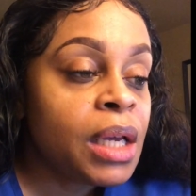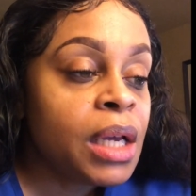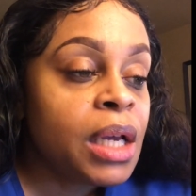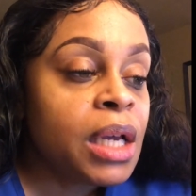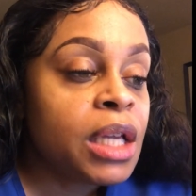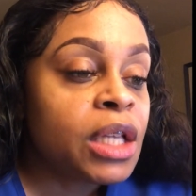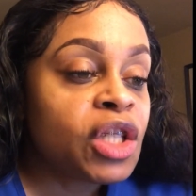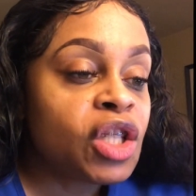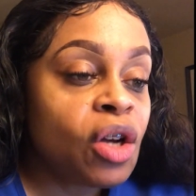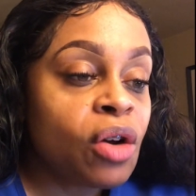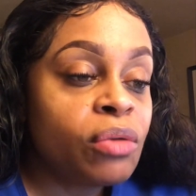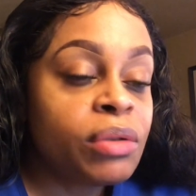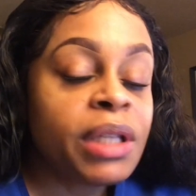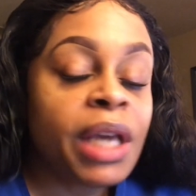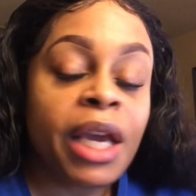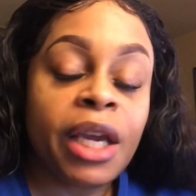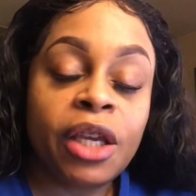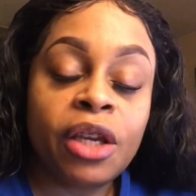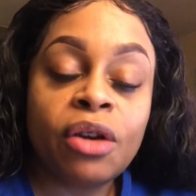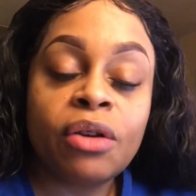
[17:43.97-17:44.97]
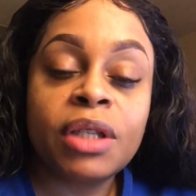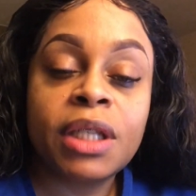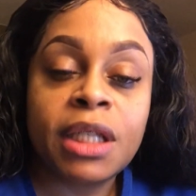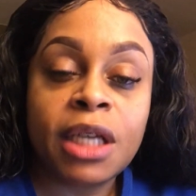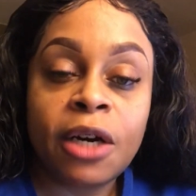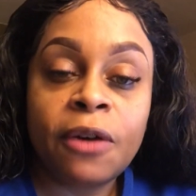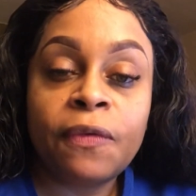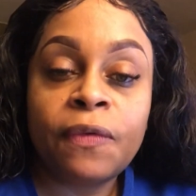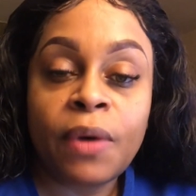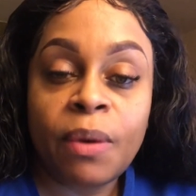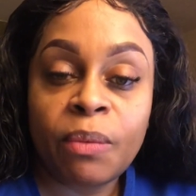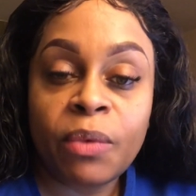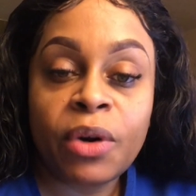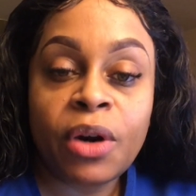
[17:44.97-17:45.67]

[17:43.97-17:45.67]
So take yourself from